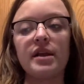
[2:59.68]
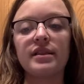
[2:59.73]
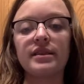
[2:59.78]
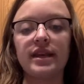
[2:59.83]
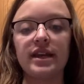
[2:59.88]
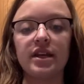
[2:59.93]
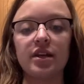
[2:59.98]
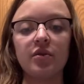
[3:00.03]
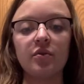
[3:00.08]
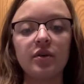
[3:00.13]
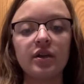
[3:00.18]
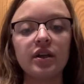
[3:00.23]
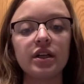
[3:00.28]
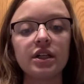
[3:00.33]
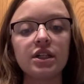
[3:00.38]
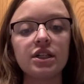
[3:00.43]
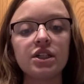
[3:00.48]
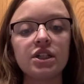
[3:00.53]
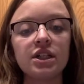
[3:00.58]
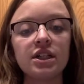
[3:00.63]

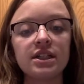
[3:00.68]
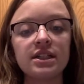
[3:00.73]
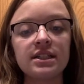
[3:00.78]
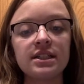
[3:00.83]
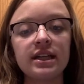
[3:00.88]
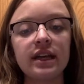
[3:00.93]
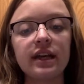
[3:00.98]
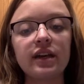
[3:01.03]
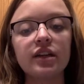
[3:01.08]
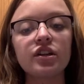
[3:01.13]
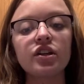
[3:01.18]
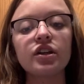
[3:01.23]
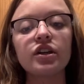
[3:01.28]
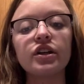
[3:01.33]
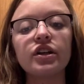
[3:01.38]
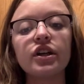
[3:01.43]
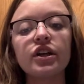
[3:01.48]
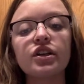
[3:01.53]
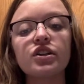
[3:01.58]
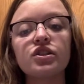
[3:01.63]
language
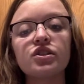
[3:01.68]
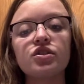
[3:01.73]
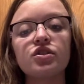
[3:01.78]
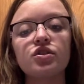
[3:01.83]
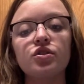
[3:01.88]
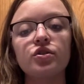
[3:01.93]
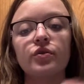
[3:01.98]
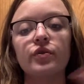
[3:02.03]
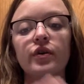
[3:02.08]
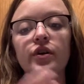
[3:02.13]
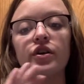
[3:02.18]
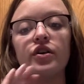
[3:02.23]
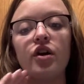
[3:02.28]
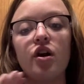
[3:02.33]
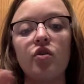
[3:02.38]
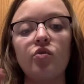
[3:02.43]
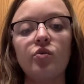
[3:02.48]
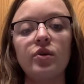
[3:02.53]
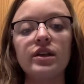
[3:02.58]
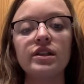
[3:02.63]
standard, to
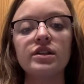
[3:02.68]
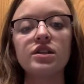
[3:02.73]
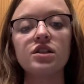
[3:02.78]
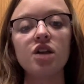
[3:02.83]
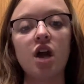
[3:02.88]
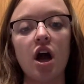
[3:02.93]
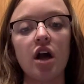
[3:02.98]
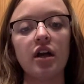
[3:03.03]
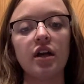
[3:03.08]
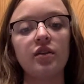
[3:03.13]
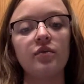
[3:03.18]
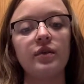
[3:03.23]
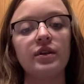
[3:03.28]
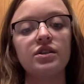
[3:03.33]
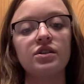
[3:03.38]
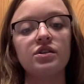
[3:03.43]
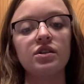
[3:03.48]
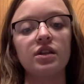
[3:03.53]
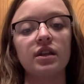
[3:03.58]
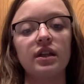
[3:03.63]
know when to talk and
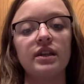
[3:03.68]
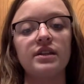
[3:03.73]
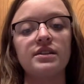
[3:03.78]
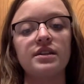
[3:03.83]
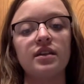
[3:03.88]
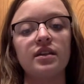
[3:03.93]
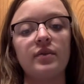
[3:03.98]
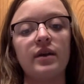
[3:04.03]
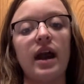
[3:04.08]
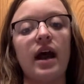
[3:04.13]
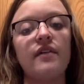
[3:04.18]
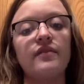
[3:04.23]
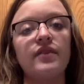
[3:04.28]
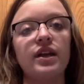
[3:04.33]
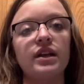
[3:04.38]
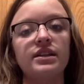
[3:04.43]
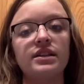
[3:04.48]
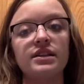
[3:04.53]
when to listen when having a